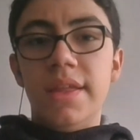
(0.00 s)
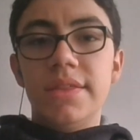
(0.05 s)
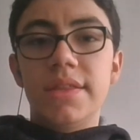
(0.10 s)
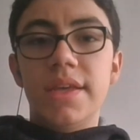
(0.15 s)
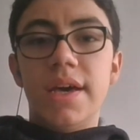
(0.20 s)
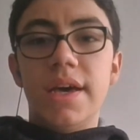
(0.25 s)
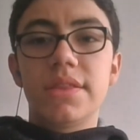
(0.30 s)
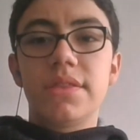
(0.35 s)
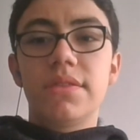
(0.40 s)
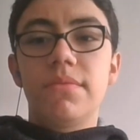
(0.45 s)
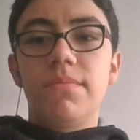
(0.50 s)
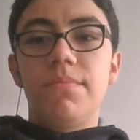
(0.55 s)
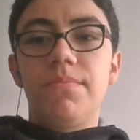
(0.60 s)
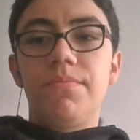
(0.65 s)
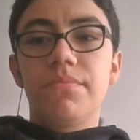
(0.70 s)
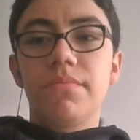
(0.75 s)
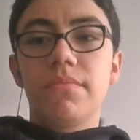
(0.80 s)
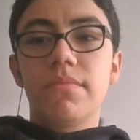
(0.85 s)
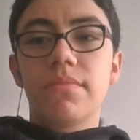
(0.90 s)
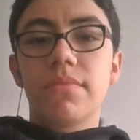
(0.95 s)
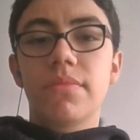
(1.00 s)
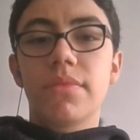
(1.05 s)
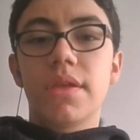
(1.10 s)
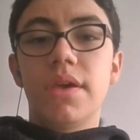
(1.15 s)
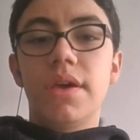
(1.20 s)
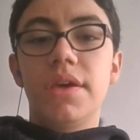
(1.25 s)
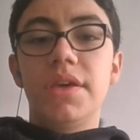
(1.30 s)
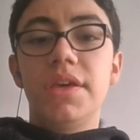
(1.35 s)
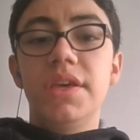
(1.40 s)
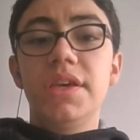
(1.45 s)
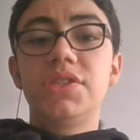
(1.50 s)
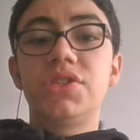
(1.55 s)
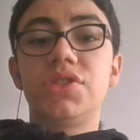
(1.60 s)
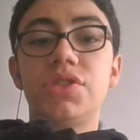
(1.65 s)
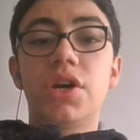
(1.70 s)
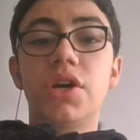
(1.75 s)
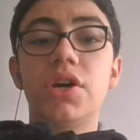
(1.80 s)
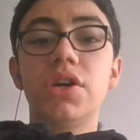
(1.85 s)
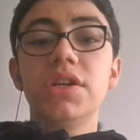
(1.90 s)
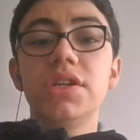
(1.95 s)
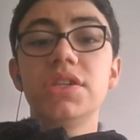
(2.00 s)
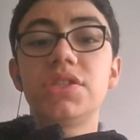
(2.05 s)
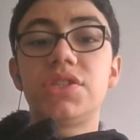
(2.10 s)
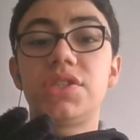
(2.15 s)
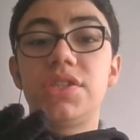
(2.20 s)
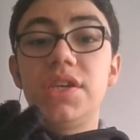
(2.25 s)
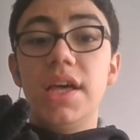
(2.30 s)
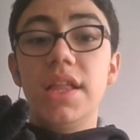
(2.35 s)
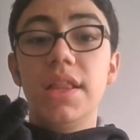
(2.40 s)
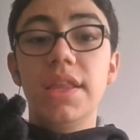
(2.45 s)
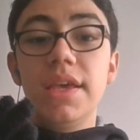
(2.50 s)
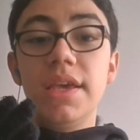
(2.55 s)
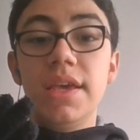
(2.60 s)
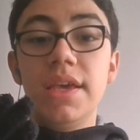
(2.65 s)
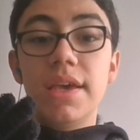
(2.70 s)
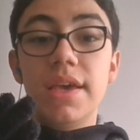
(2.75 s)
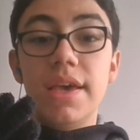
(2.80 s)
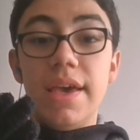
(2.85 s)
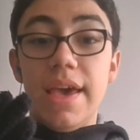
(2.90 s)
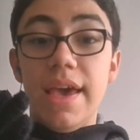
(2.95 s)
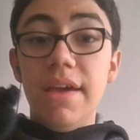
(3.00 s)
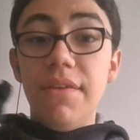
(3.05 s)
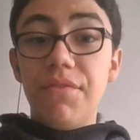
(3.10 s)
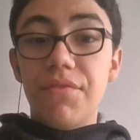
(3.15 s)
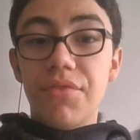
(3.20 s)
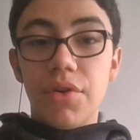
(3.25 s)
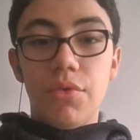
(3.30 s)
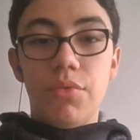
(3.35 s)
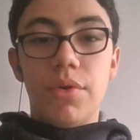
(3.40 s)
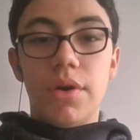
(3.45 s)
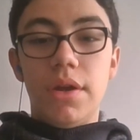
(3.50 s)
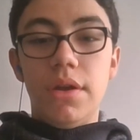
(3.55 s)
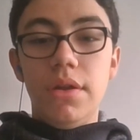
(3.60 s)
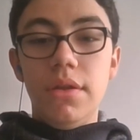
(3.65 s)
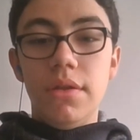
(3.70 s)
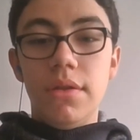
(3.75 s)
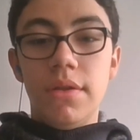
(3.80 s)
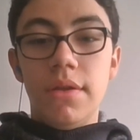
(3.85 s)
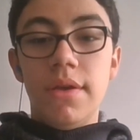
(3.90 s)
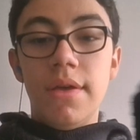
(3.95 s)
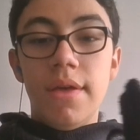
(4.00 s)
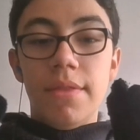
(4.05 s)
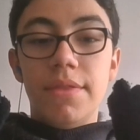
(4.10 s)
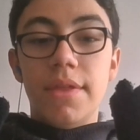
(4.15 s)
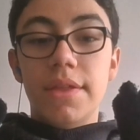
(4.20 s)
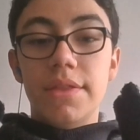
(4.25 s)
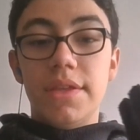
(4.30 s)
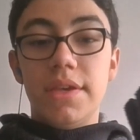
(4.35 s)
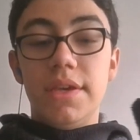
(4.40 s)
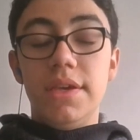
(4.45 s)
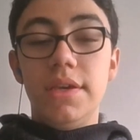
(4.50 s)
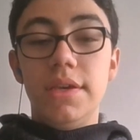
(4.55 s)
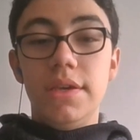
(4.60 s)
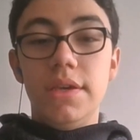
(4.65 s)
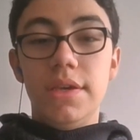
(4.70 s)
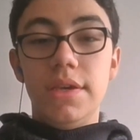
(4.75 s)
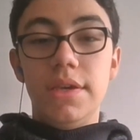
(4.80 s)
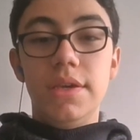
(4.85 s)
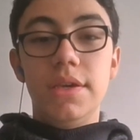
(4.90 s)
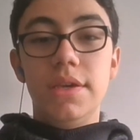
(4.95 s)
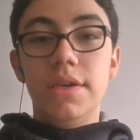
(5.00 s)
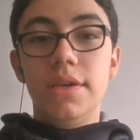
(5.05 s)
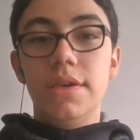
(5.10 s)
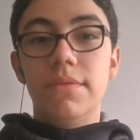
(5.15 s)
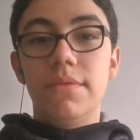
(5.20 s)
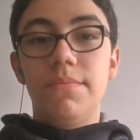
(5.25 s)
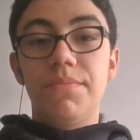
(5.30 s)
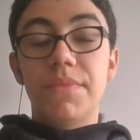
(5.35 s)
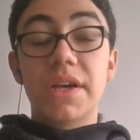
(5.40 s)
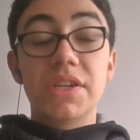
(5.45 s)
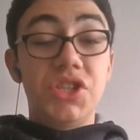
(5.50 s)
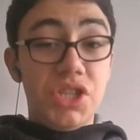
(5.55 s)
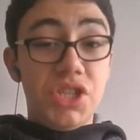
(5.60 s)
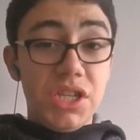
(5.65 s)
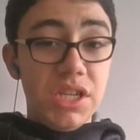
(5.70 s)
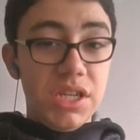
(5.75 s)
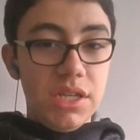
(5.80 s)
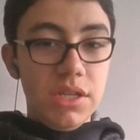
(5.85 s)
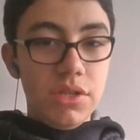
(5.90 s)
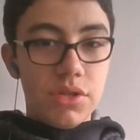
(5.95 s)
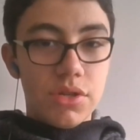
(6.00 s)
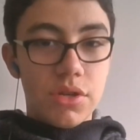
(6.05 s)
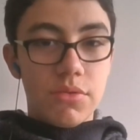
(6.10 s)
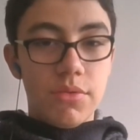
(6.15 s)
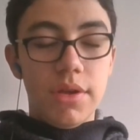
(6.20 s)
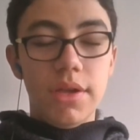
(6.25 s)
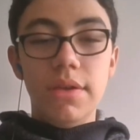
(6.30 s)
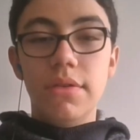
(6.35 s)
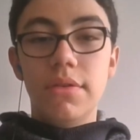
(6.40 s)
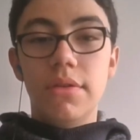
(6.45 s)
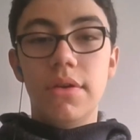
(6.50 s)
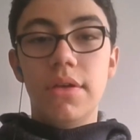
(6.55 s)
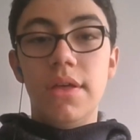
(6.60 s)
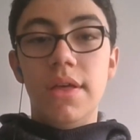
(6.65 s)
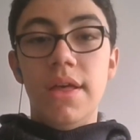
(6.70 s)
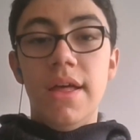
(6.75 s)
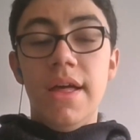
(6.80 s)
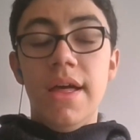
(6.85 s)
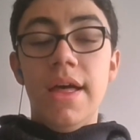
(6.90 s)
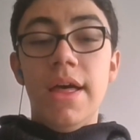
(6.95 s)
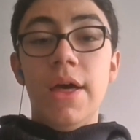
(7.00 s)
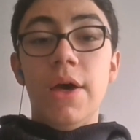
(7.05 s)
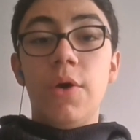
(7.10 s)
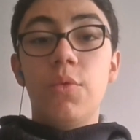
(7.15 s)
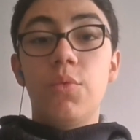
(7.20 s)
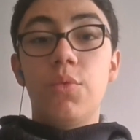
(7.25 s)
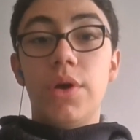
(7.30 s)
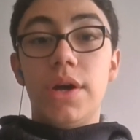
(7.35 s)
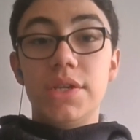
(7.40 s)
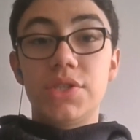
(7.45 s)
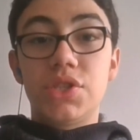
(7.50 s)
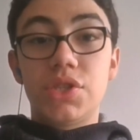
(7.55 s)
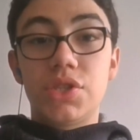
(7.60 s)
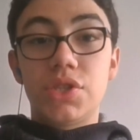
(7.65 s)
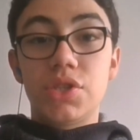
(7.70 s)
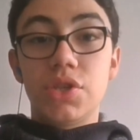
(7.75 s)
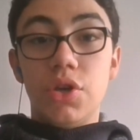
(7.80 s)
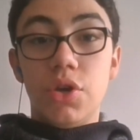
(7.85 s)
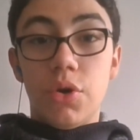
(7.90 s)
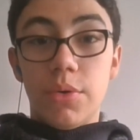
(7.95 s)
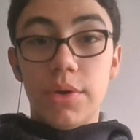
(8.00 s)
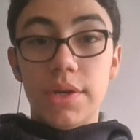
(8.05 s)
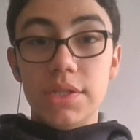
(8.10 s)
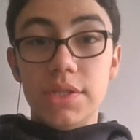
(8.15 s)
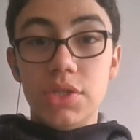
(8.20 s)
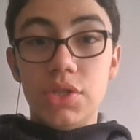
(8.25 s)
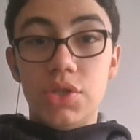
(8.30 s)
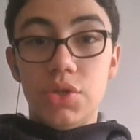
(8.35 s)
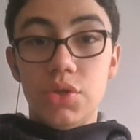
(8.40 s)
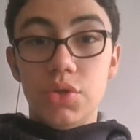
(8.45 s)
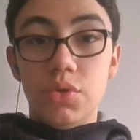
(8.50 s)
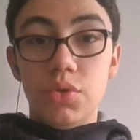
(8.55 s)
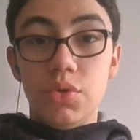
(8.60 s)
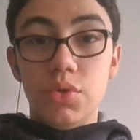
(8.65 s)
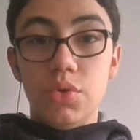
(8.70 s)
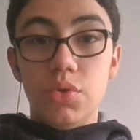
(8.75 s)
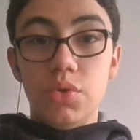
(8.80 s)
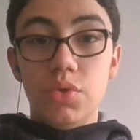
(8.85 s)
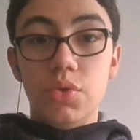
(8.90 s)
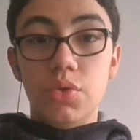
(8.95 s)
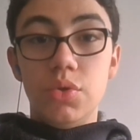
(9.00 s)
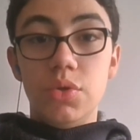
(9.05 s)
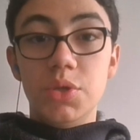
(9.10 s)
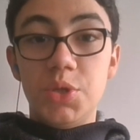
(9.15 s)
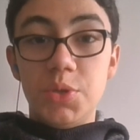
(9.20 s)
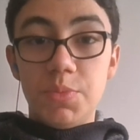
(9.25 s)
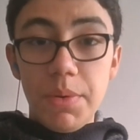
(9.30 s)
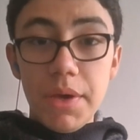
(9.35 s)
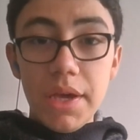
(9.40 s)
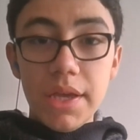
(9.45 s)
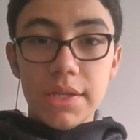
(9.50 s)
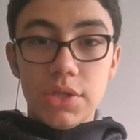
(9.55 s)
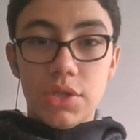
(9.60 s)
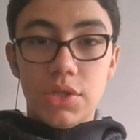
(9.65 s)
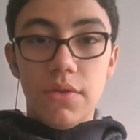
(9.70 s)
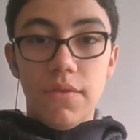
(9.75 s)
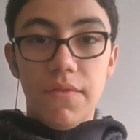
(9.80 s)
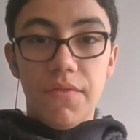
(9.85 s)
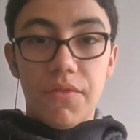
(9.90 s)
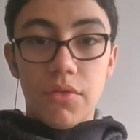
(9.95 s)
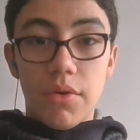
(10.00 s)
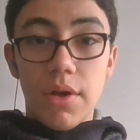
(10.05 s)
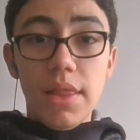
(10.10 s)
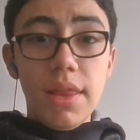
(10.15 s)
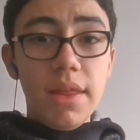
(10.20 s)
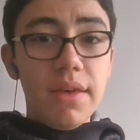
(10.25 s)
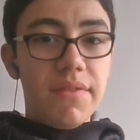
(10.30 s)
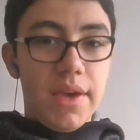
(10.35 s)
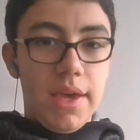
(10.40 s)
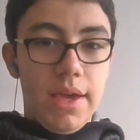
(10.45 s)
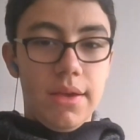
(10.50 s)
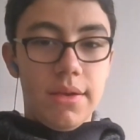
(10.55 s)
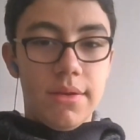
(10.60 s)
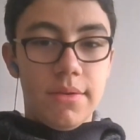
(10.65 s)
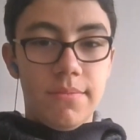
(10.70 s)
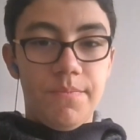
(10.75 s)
that he started telling everyone that she was going to Spain for a living